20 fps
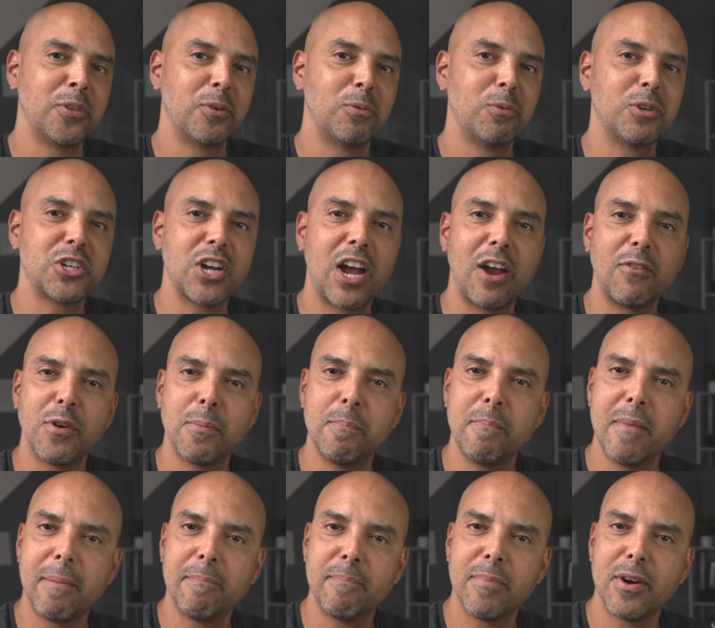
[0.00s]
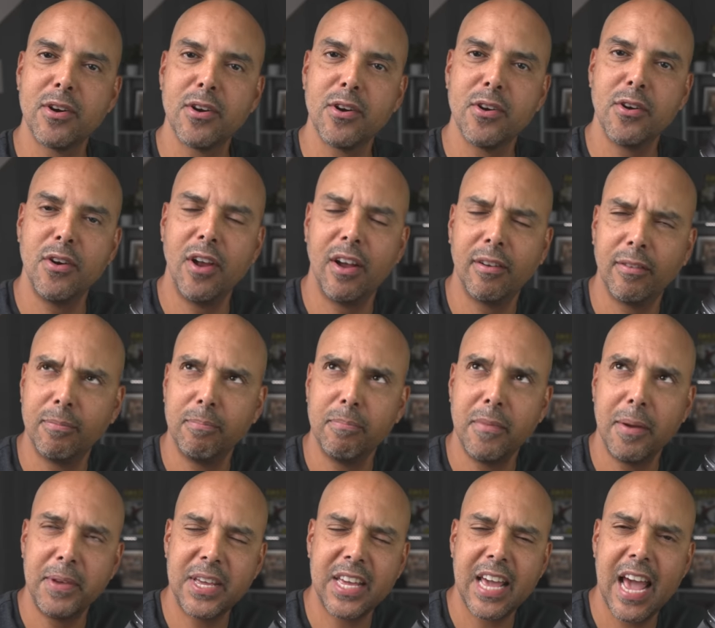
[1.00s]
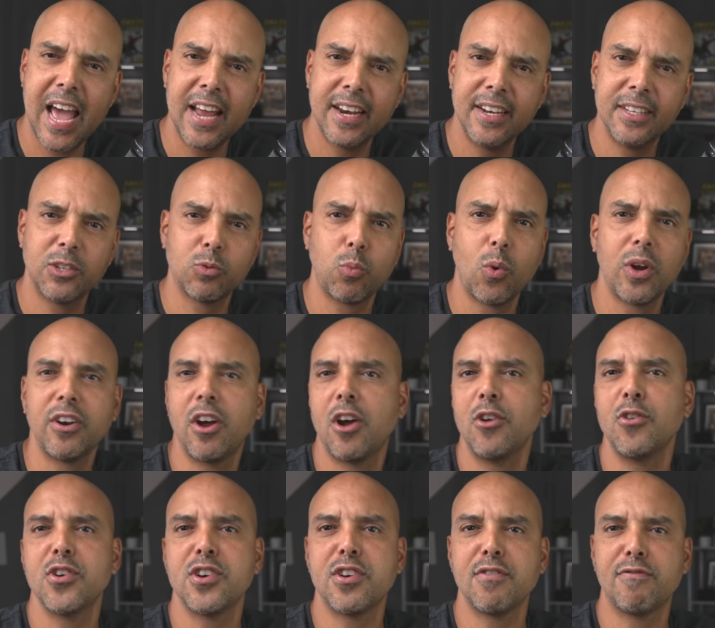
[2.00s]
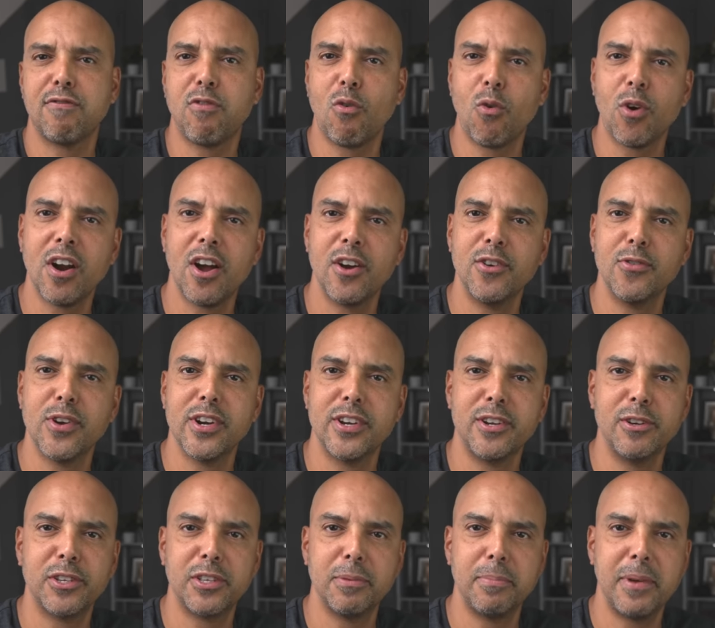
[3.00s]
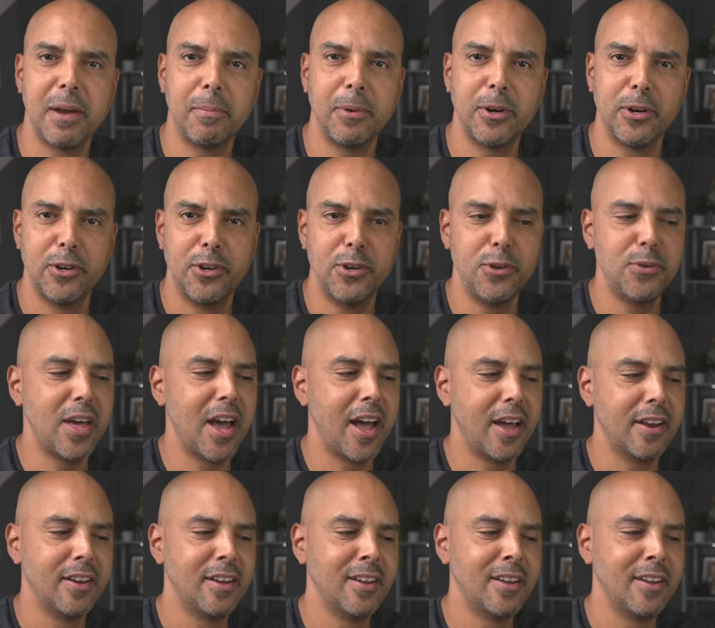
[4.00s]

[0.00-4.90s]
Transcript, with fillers: which I remember maybe Canon's one hundred to four hundred used to be able to do that.